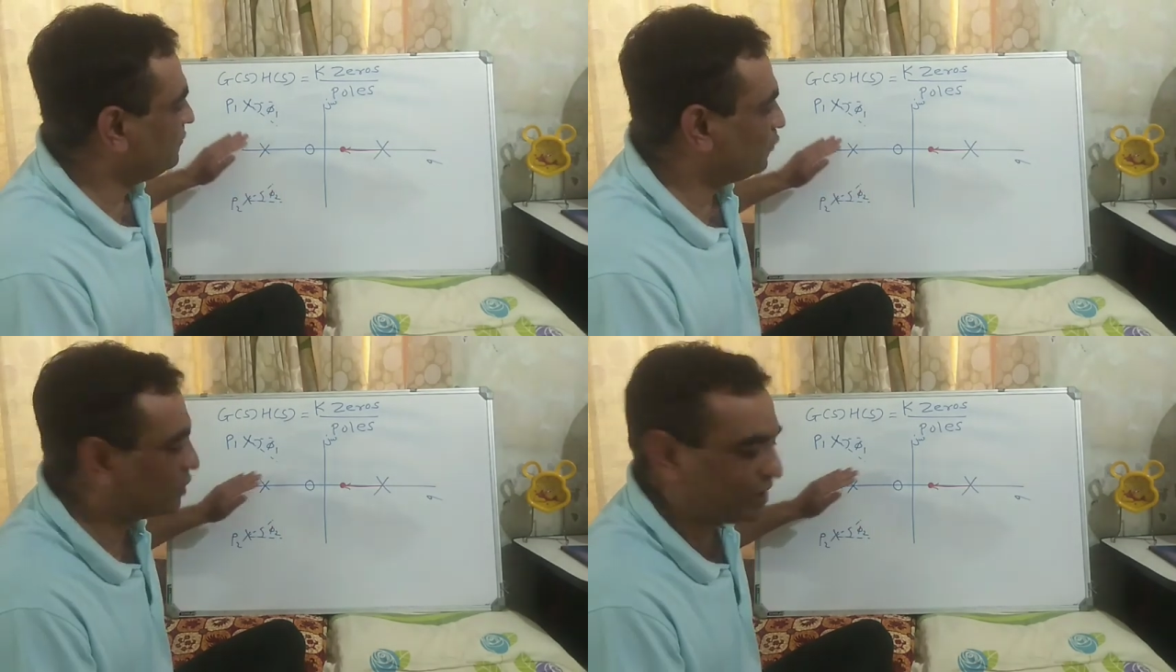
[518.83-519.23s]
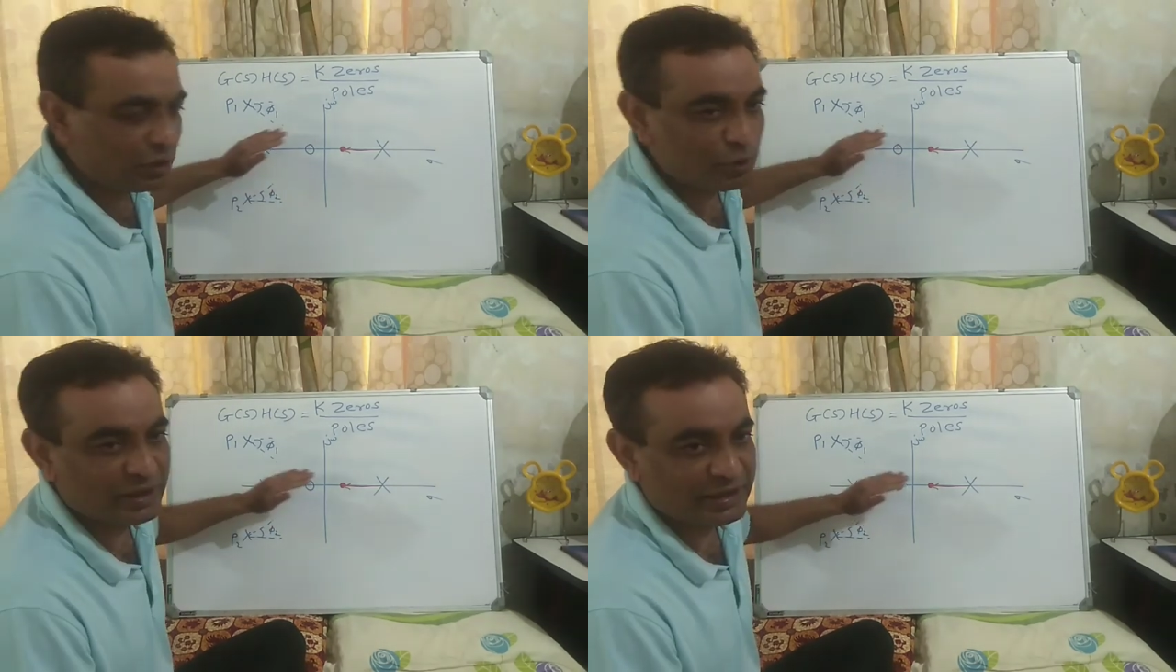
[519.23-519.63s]
for
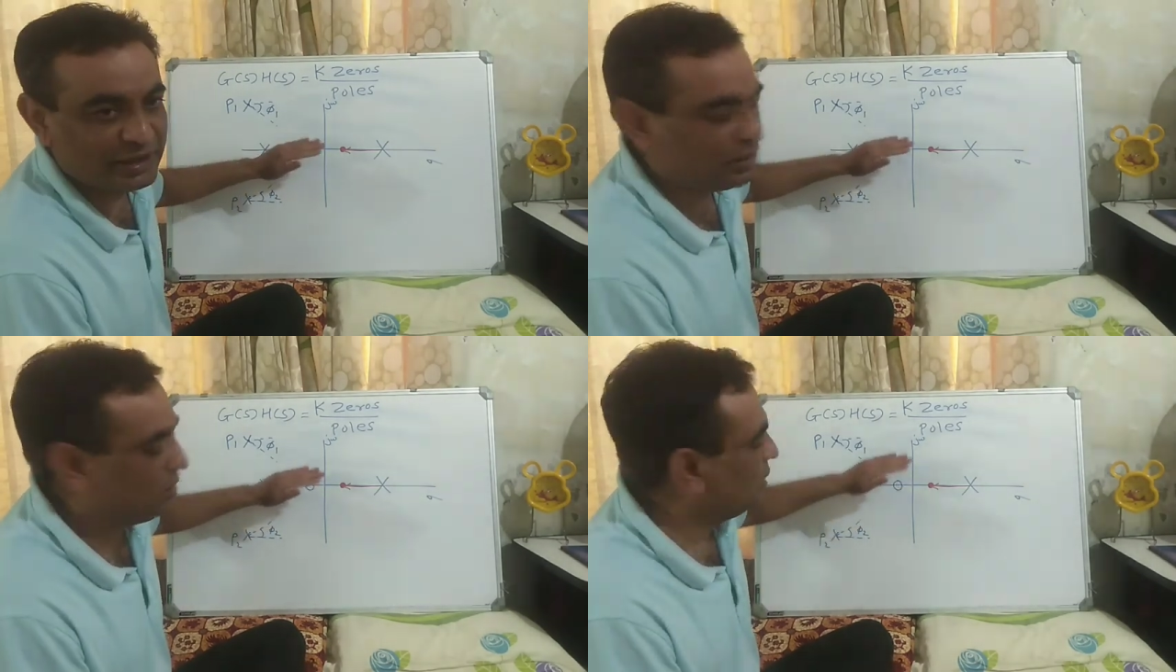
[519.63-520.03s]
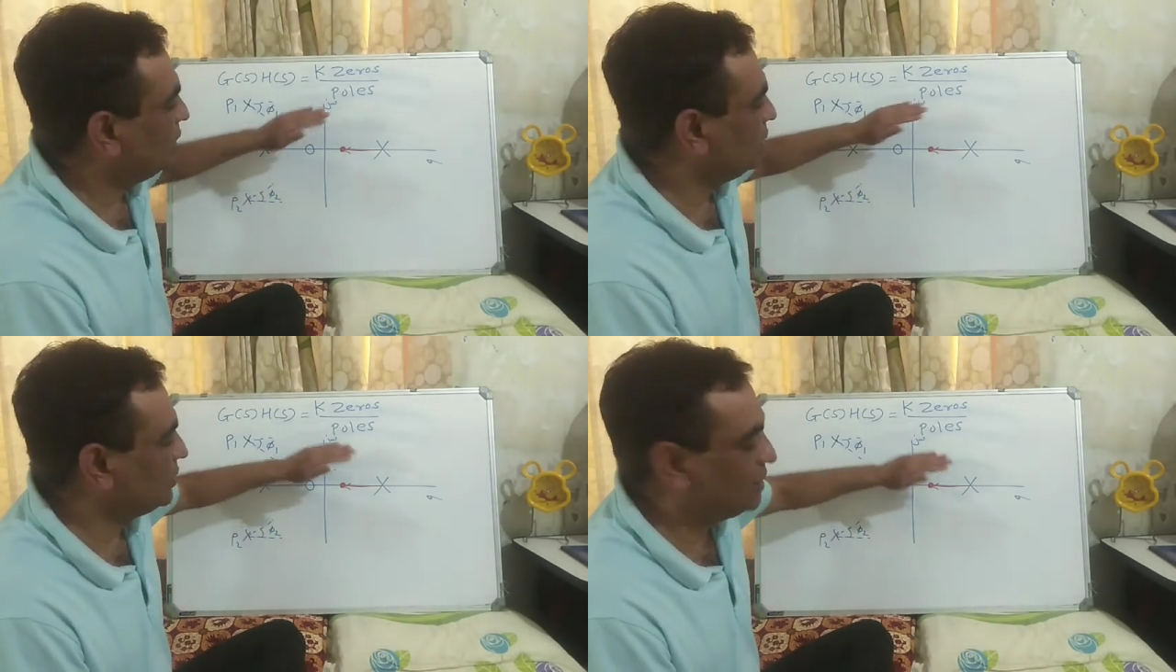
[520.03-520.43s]
calculating
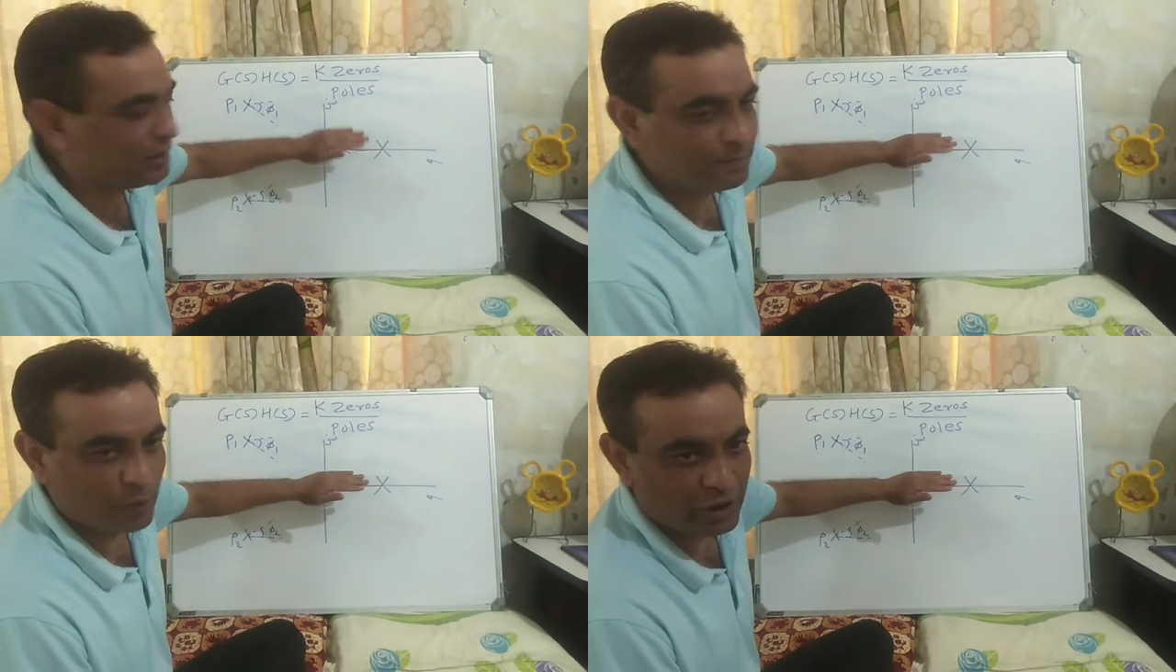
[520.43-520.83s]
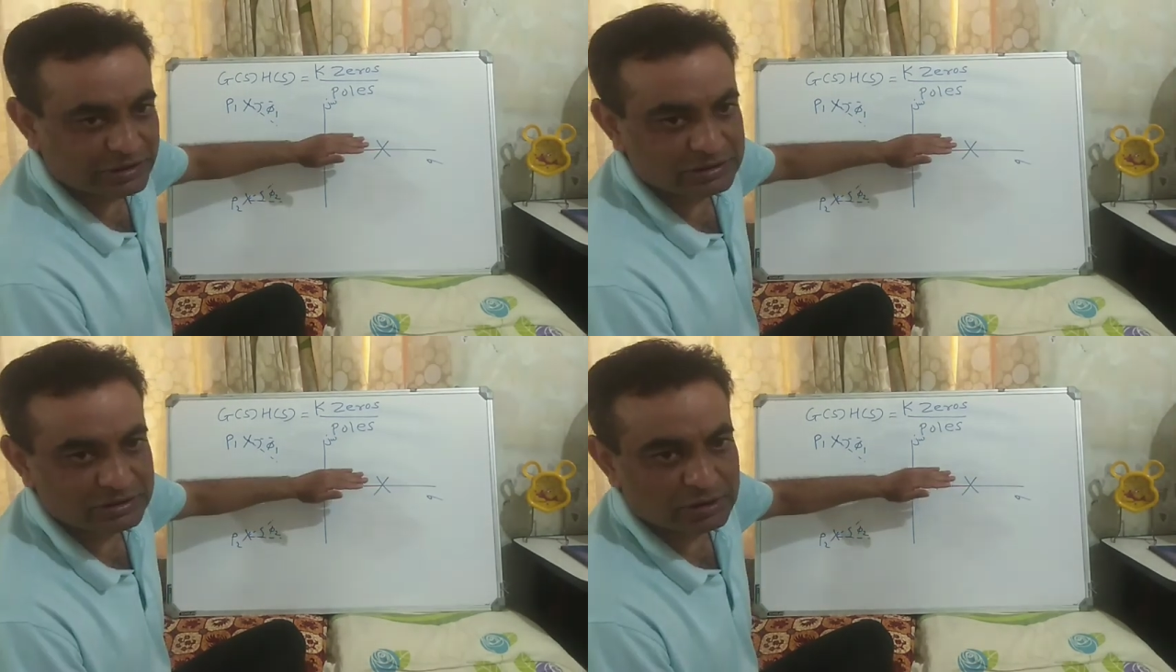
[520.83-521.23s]
a real
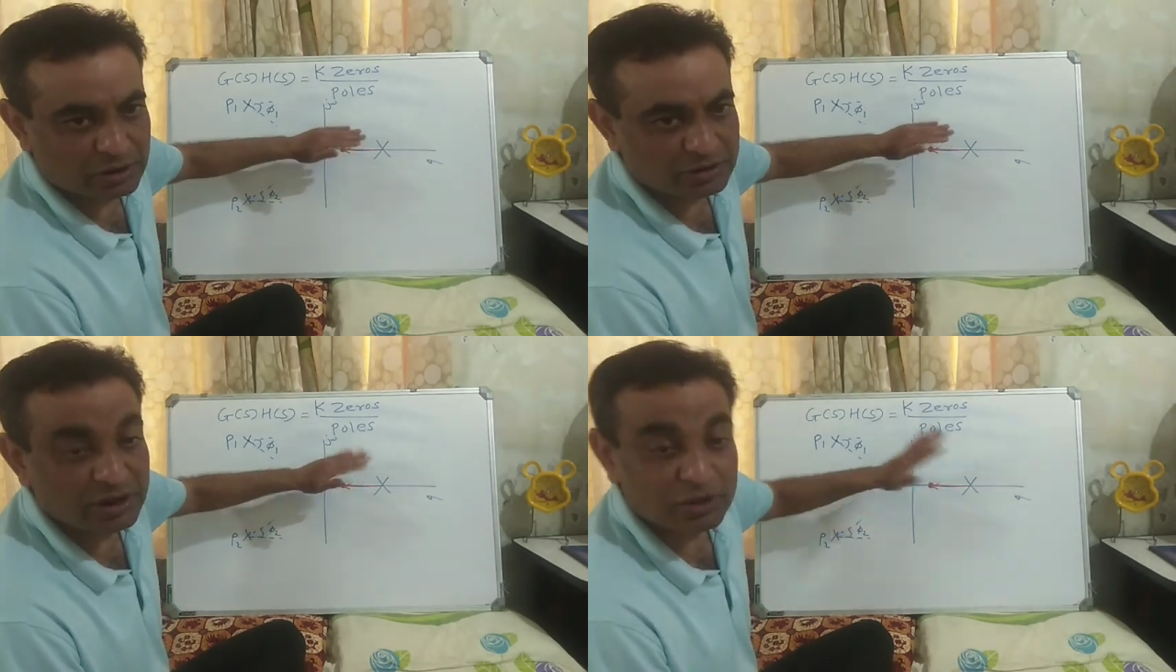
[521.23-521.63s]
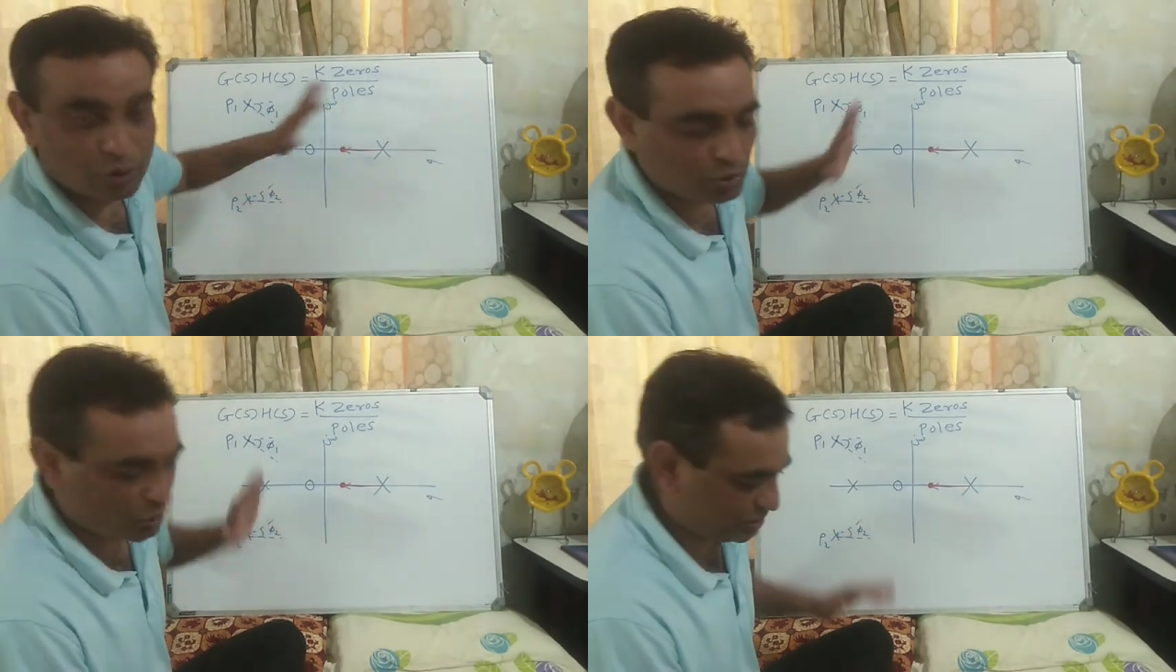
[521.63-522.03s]
point on the
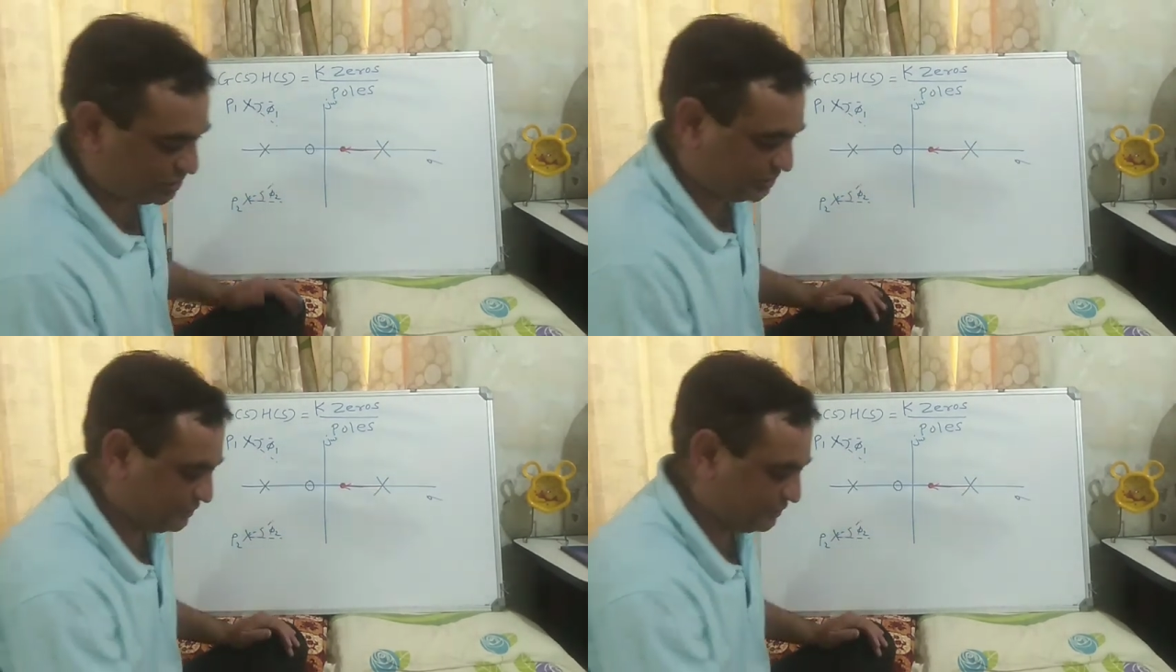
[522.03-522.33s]
root locus.